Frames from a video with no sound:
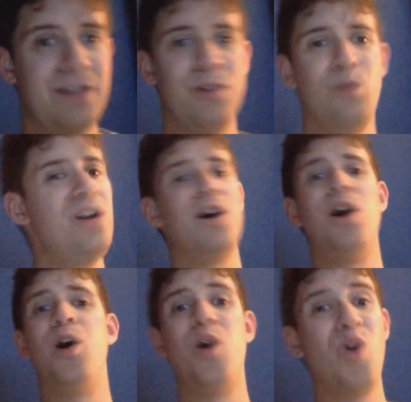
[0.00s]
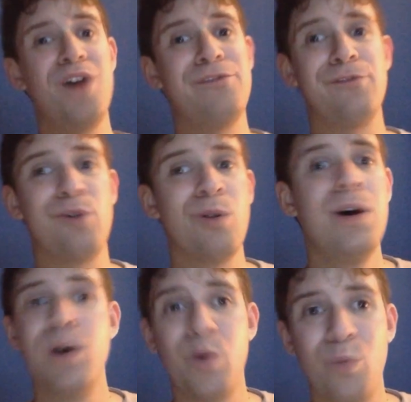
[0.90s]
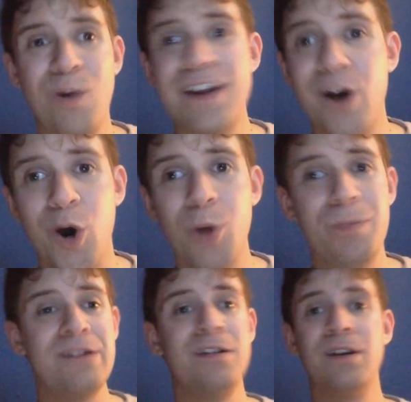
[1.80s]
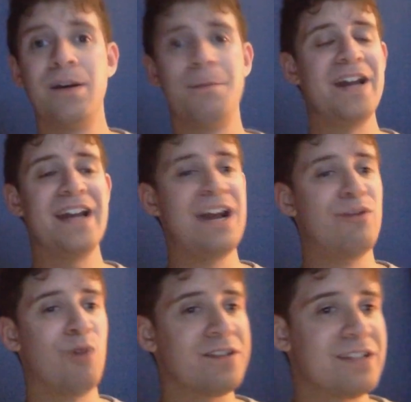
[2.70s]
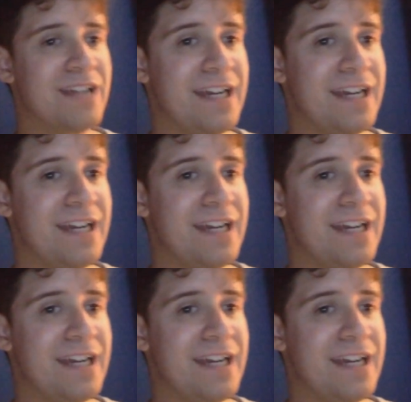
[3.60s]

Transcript: What an awful way to open Monday Night Raw tonight.